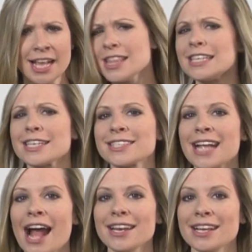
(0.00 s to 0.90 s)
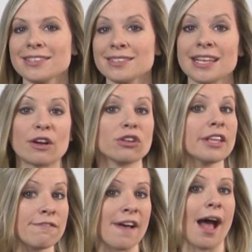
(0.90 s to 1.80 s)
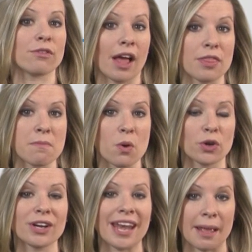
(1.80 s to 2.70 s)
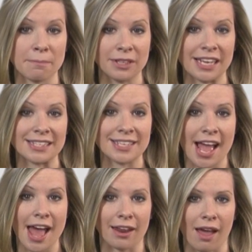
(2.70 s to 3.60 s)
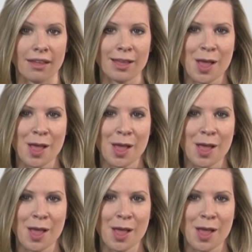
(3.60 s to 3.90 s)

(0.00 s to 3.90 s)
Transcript: This is not necessarily found on the motor nameplate data.